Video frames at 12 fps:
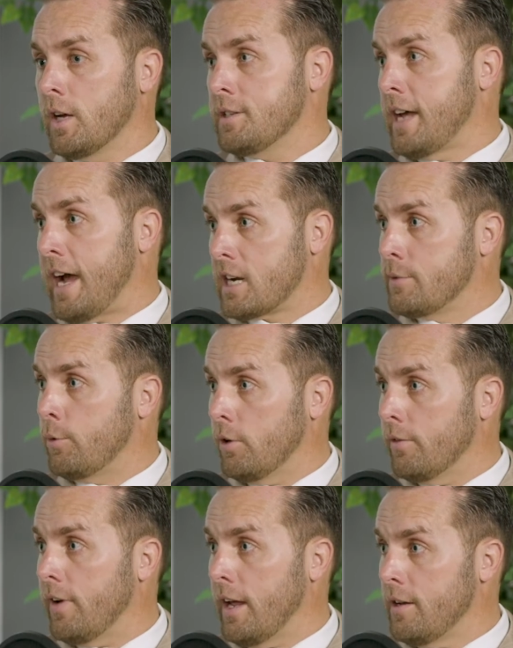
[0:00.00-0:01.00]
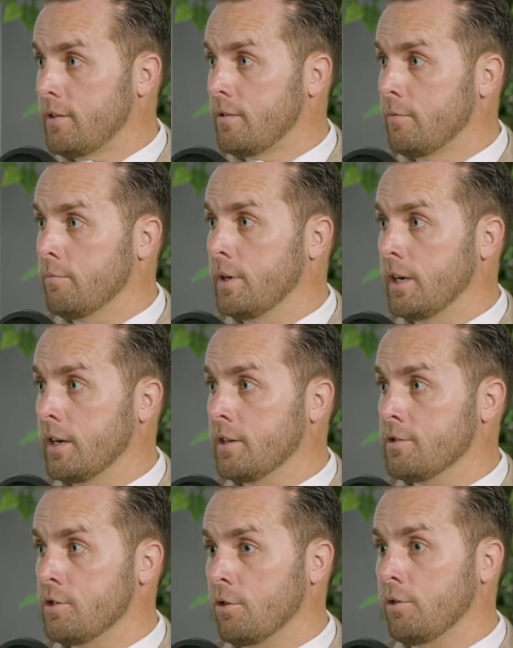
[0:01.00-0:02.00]
taxable event
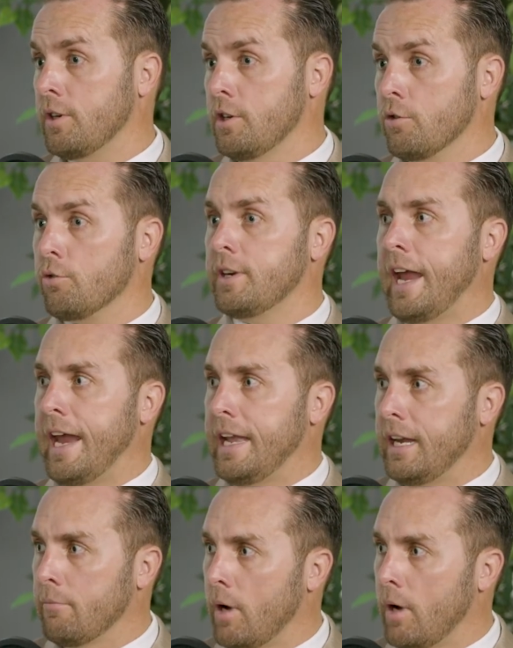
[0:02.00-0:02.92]
because you're gaining